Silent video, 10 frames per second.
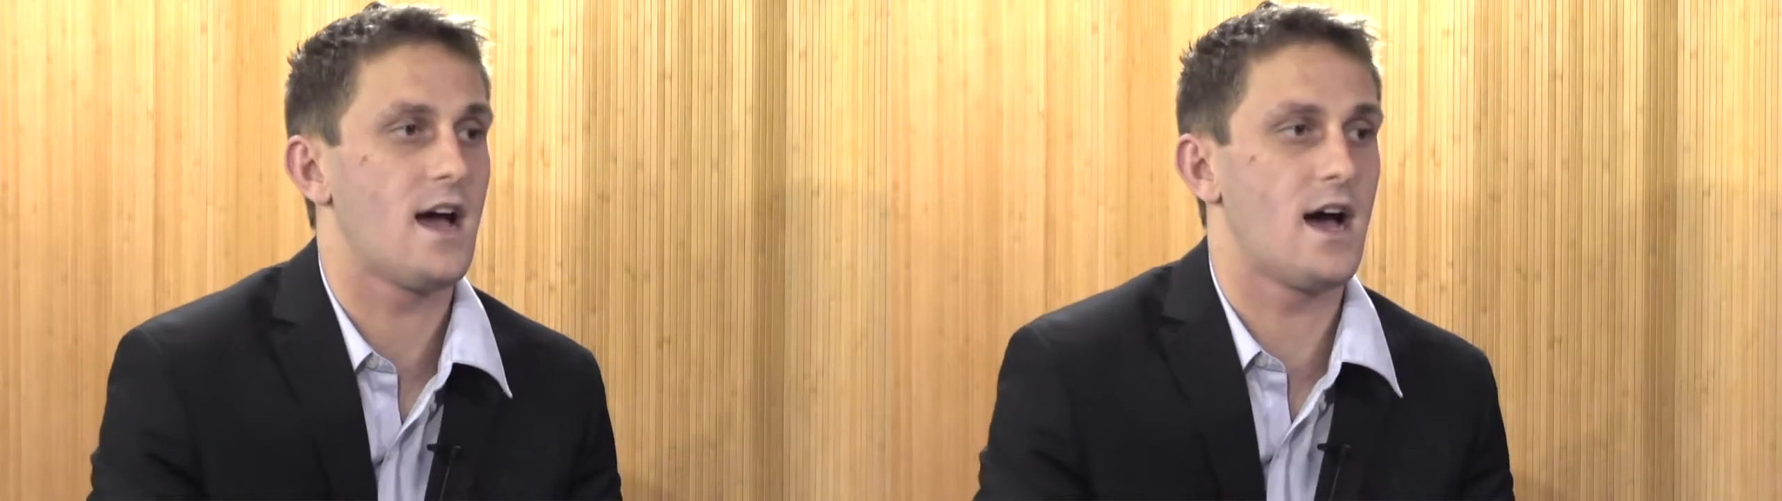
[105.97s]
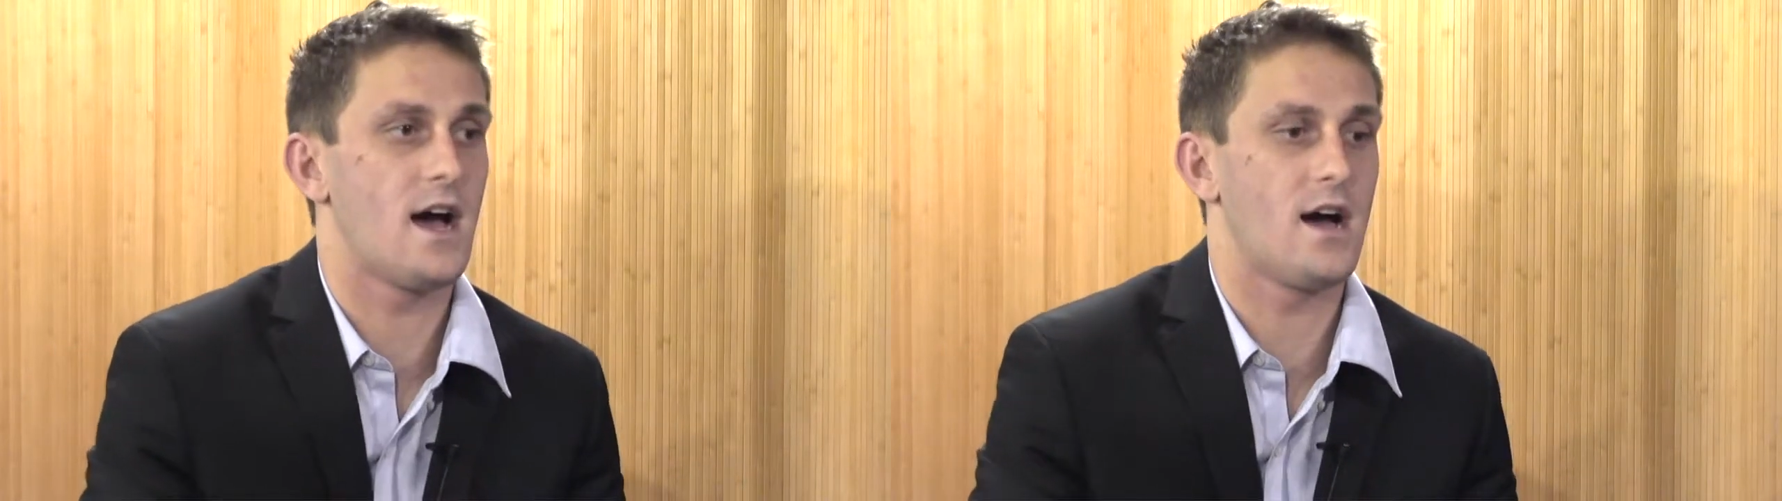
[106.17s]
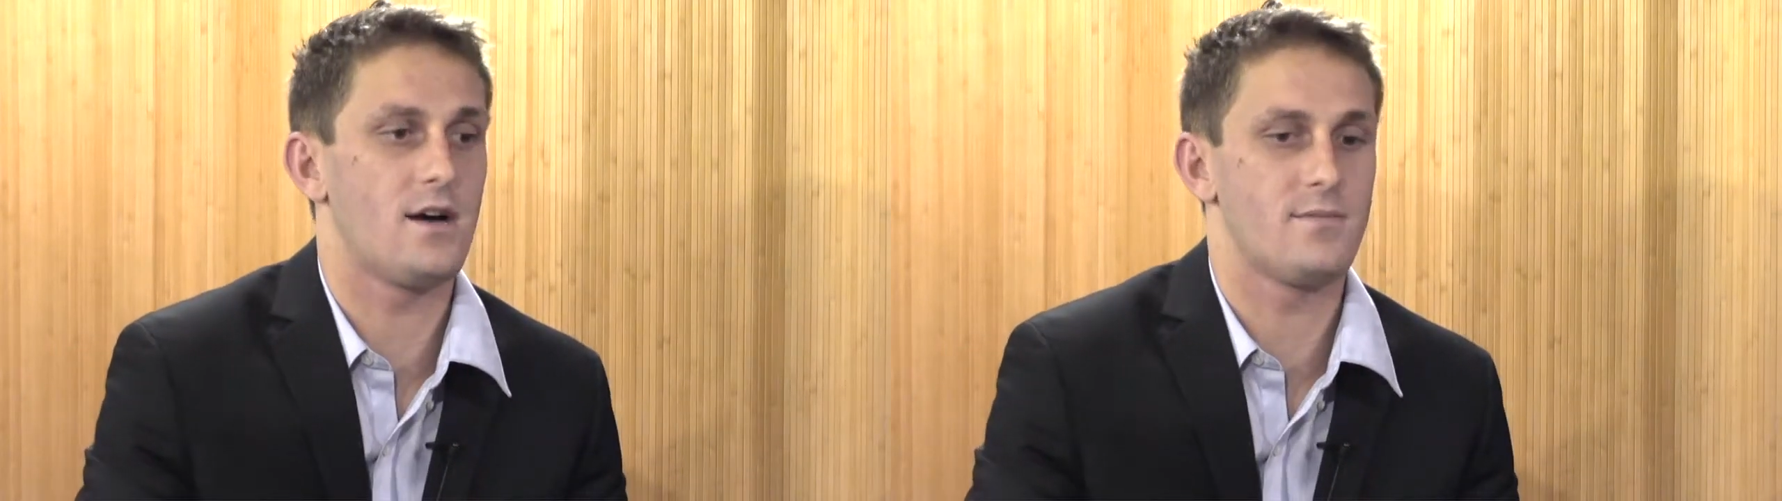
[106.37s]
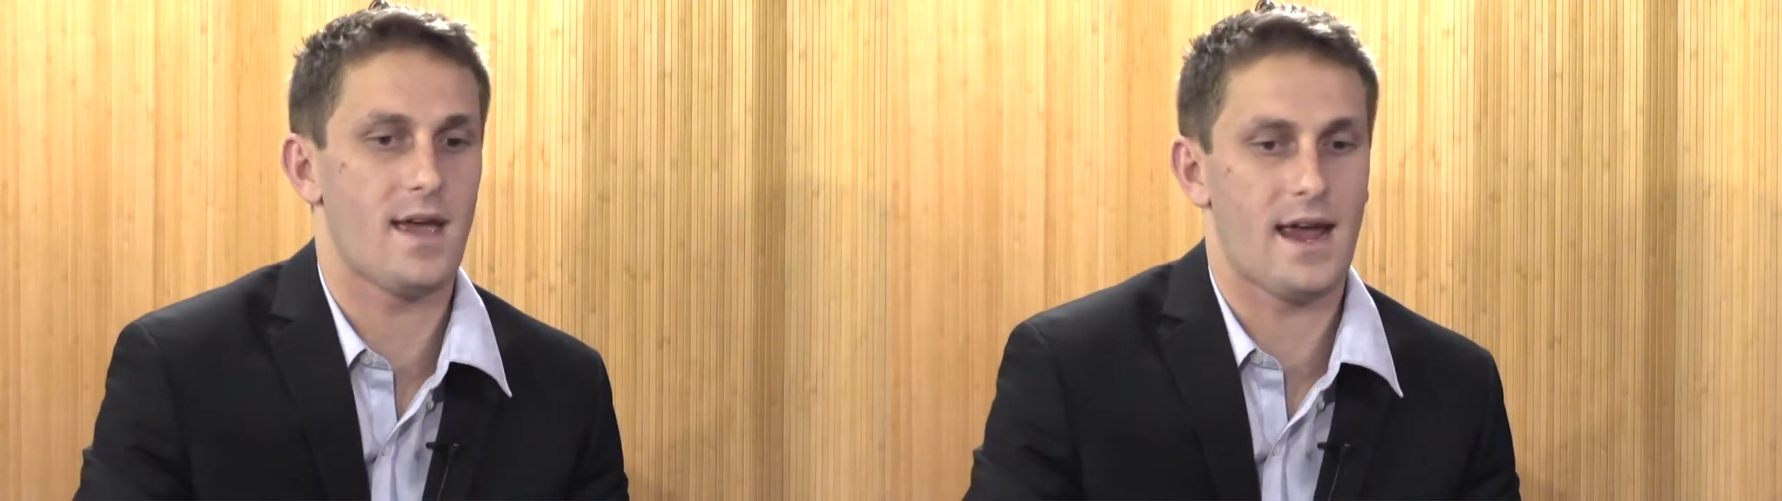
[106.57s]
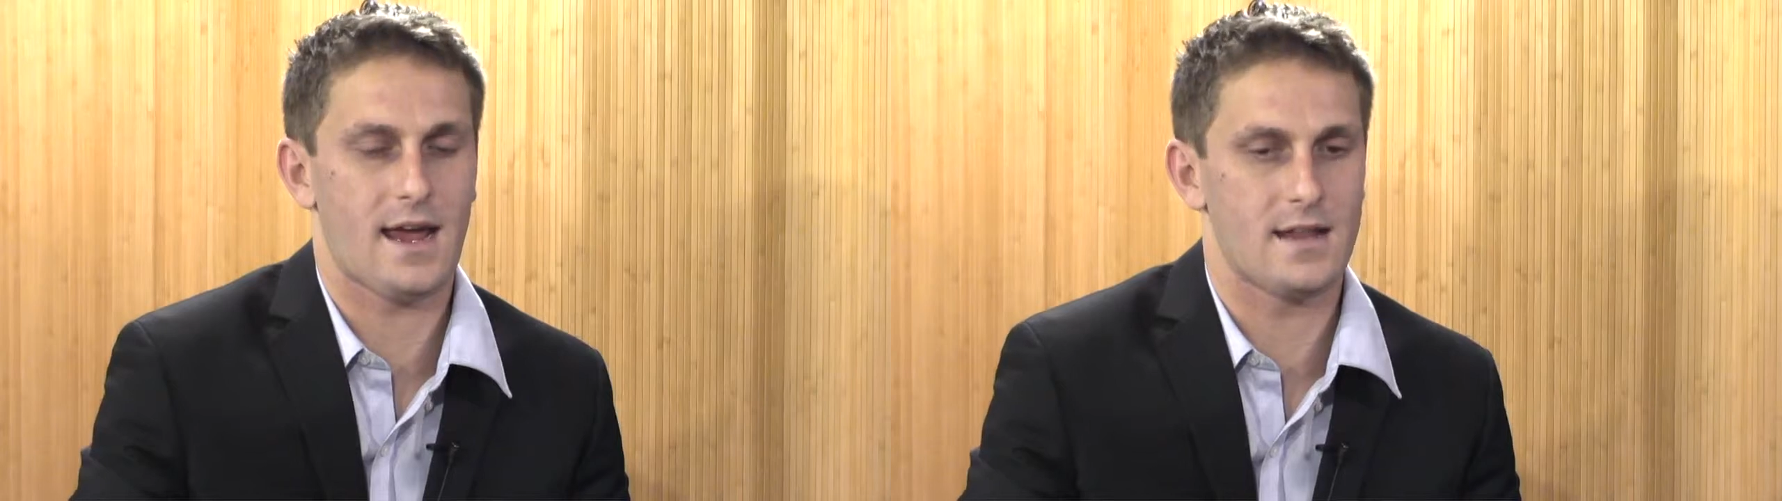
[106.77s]

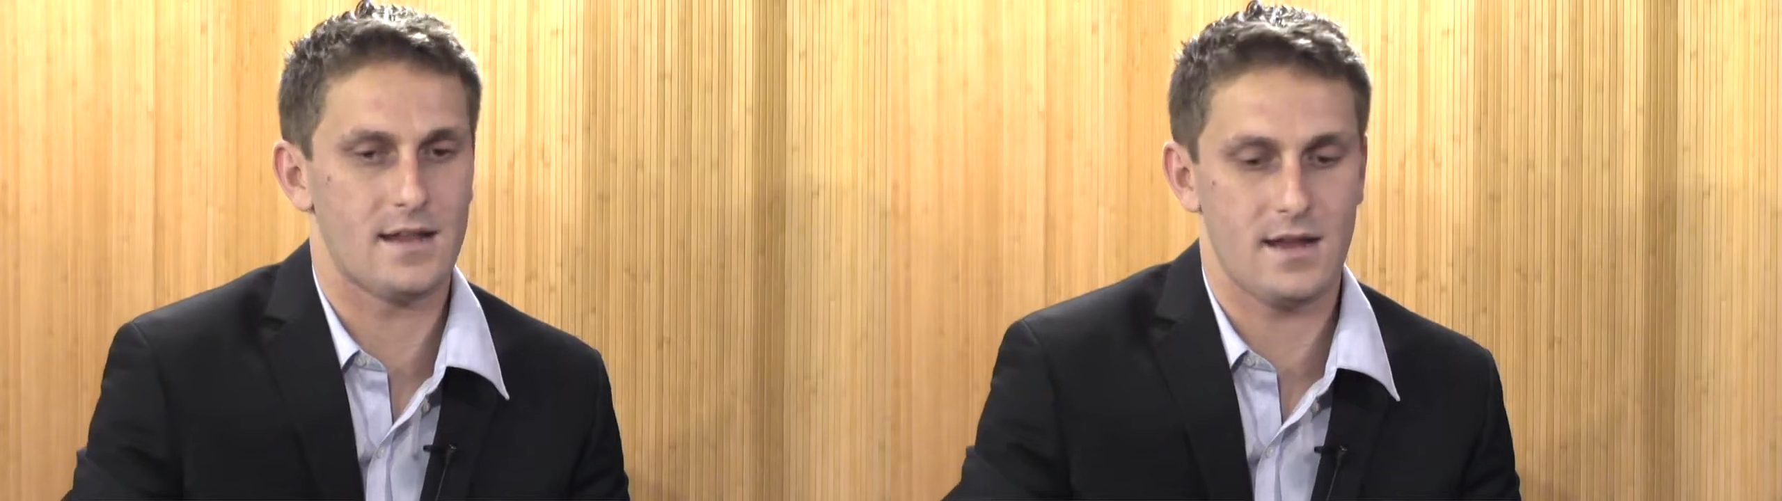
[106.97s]
And